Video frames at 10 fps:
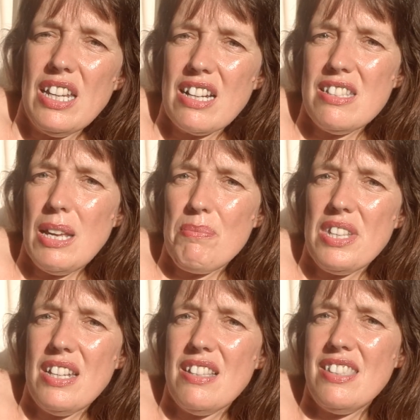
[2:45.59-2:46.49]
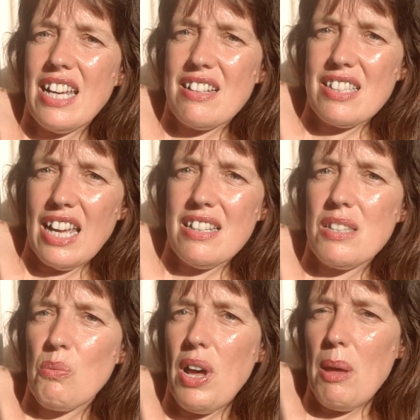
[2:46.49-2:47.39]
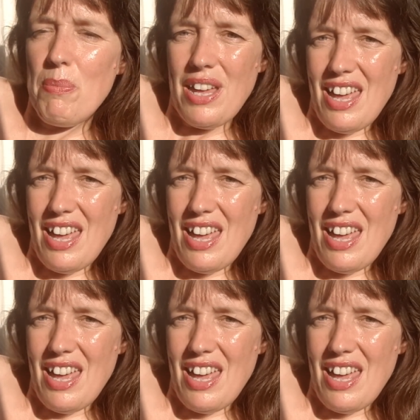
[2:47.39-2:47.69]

accepted as sex gets web